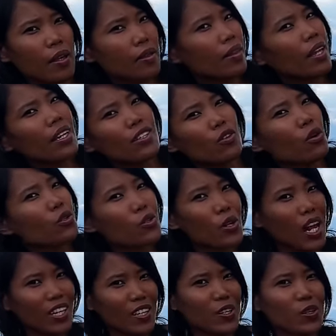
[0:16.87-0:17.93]
that is also
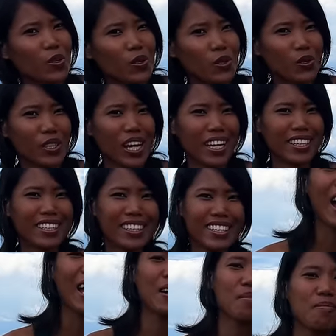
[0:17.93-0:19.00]
not included.
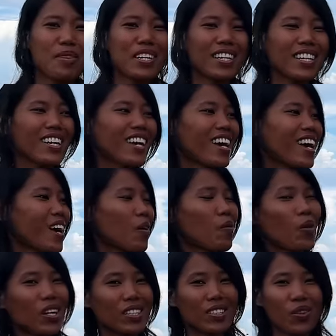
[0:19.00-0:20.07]
I mean,
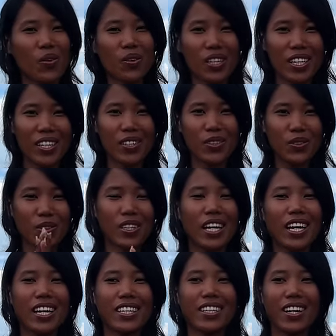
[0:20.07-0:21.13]
what's only
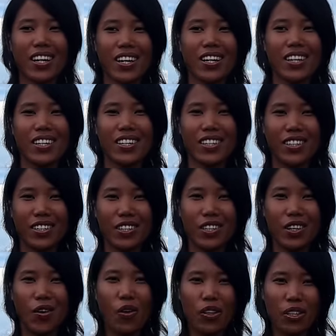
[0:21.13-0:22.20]
included are
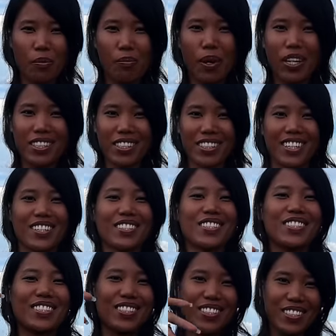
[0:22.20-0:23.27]
all the parts
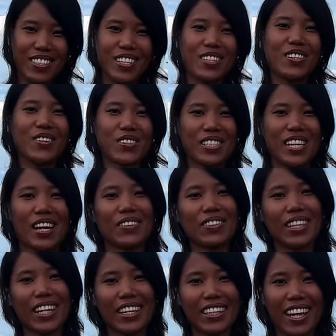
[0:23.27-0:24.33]
that goes down
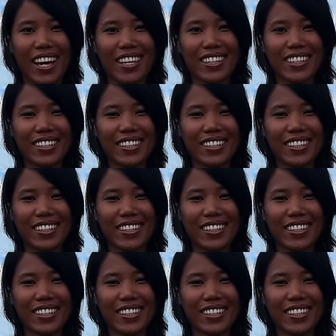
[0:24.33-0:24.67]
like that.